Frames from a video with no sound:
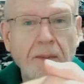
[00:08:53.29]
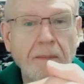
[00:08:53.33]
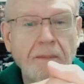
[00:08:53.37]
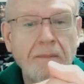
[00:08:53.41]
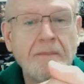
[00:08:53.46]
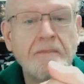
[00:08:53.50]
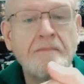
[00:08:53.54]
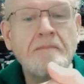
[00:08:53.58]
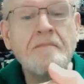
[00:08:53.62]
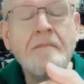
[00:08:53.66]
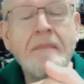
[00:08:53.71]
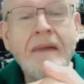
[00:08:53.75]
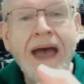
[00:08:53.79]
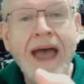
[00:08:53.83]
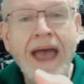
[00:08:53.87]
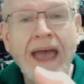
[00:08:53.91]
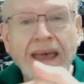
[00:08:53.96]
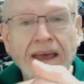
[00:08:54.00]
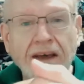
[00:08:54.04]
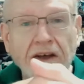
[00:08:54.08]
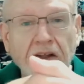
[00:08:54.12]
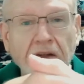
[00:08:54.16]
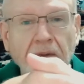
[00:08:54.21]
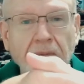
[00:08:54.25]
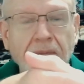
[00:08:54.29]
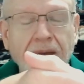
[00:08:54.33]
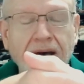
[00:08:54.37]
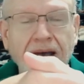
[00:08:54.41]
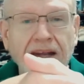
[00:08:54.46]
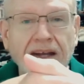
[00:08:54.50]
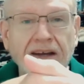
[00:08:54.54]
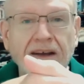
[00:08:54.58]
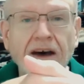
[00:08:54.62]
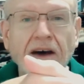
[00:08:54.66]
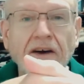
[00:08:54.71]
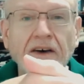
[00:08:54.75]
mangle my
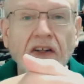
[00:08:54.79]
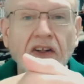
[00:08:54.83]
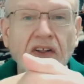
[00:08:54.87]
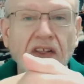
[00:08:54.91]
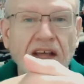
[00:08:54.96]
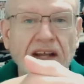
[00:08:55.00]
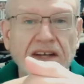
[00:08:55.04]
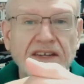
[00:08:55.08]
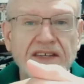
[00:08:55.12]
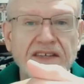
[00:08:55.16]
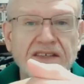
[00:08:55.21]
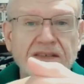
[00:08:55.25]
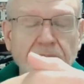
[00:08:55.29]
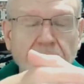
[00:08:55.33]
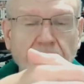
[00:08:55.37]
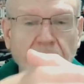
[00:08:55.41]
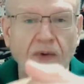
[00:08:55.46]
knuckle and just